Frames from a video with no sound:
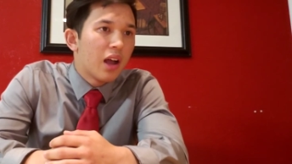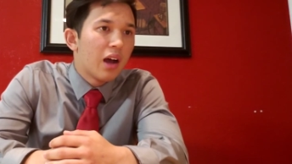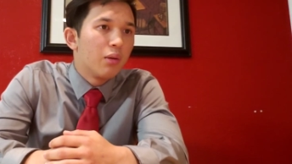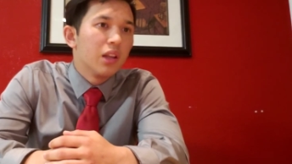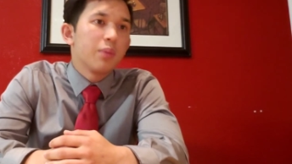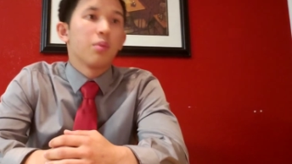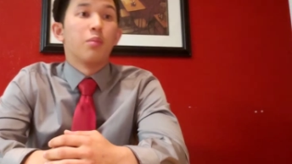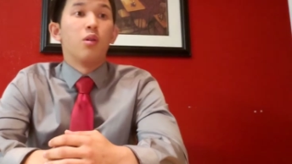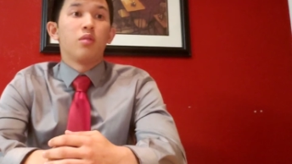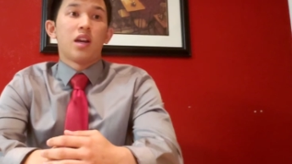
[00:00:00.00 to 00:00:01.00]
will I
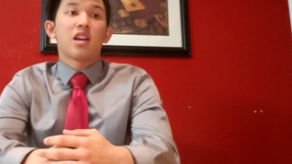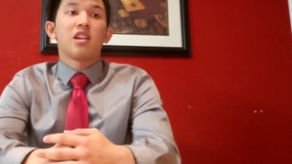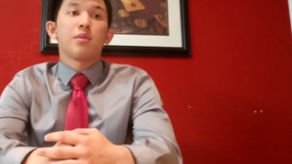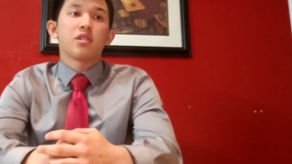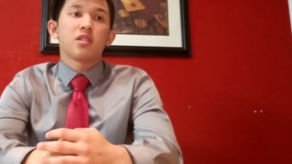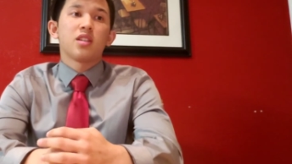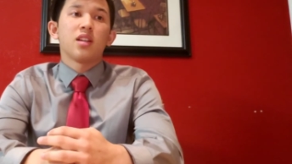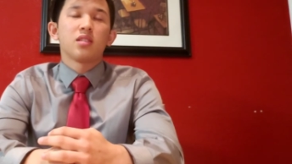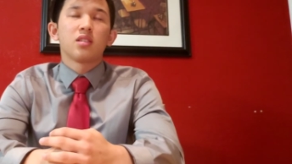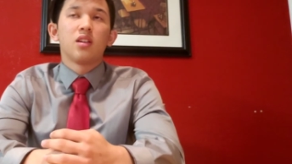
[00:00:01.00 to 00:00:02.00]
promote academic
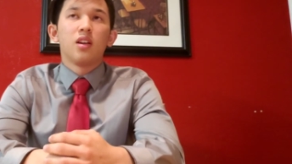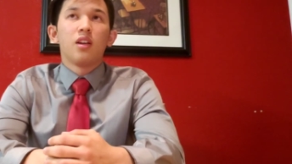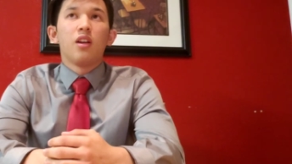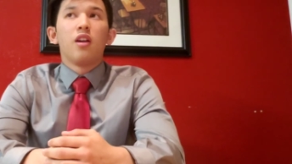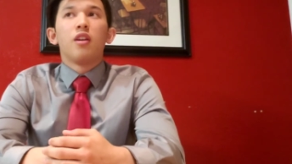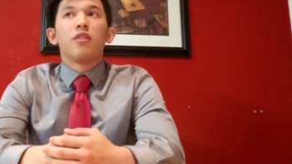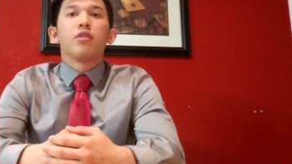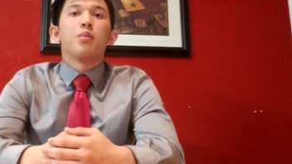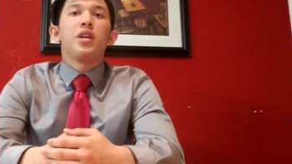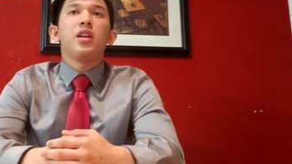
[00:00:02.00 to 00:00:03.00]
success?
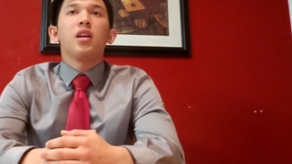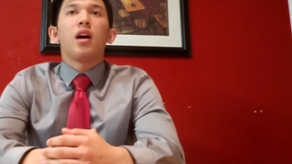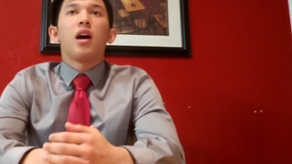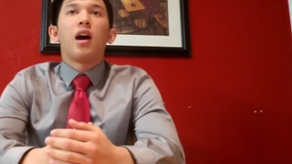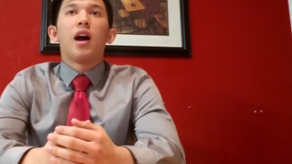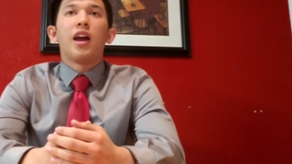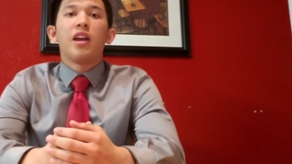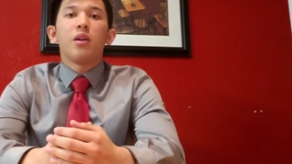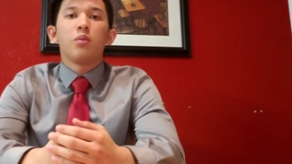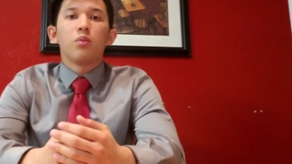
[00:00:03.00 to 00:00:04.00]
For me,
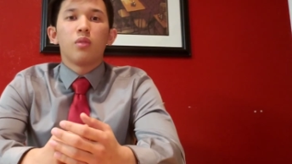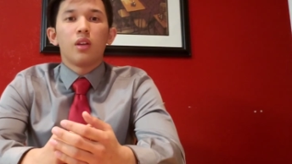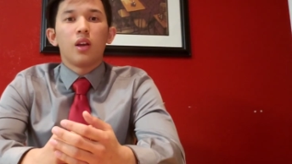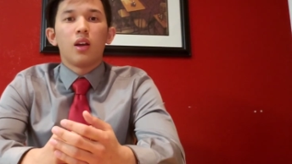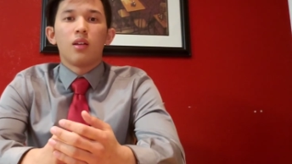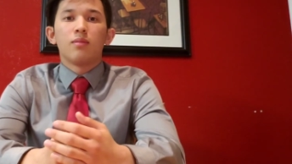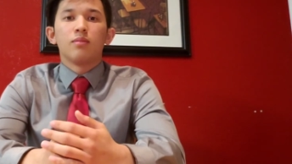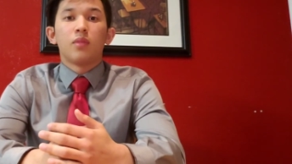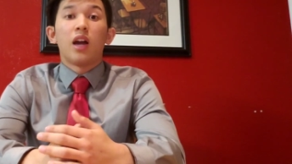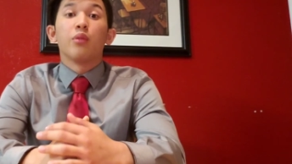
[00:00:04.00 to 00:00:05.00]
I
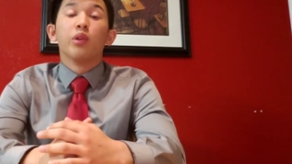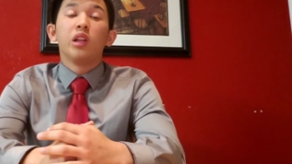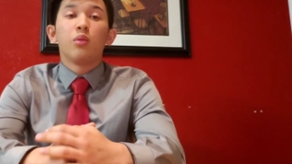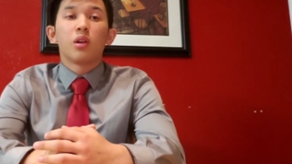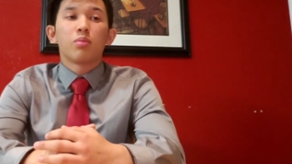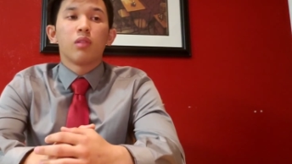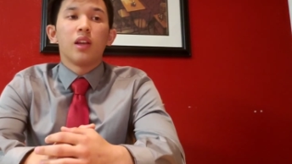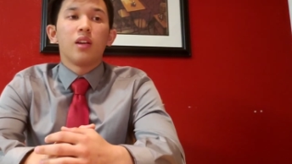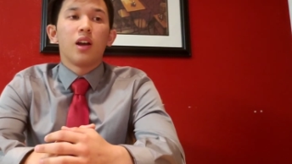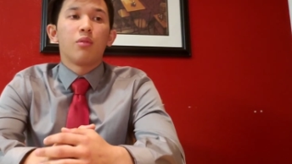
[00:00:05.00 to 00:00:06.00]
really want
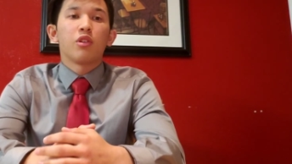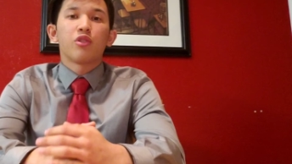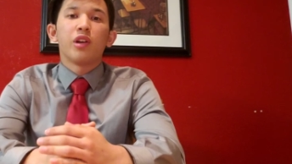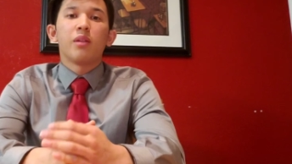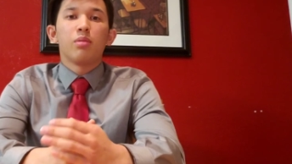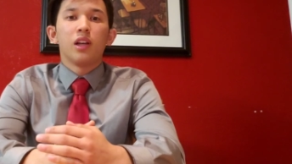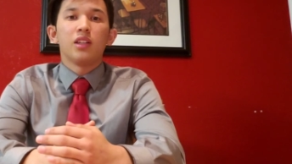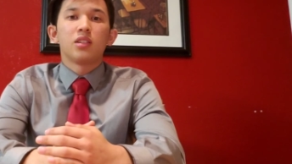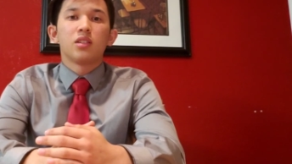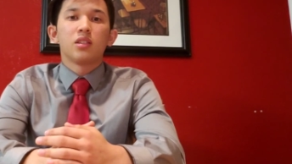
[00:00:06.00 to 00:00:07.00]
to create
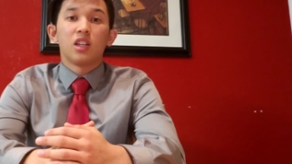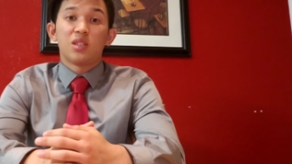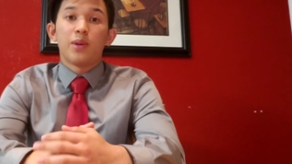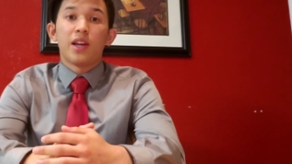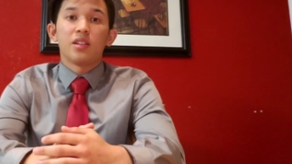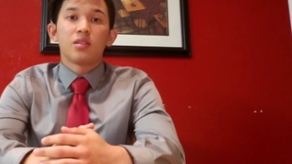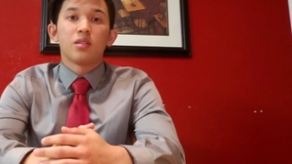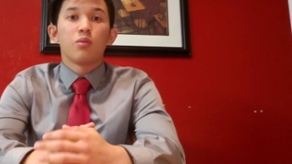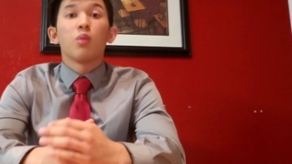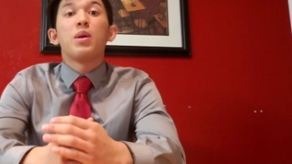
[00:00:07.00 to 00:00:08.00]
a space
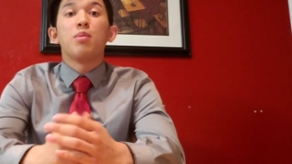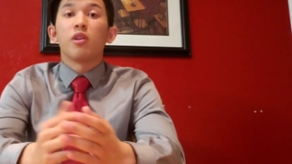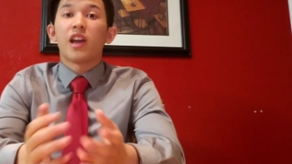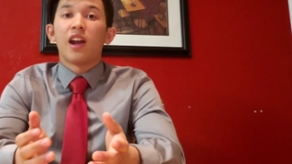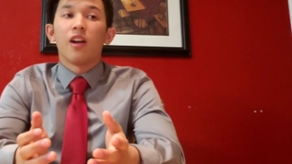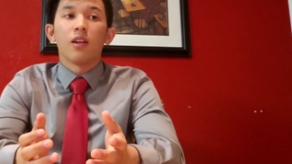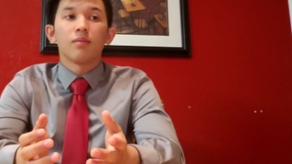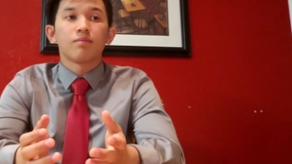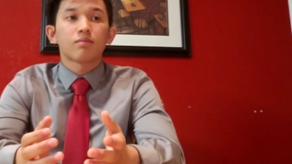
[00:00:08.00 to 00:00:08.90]
where people care.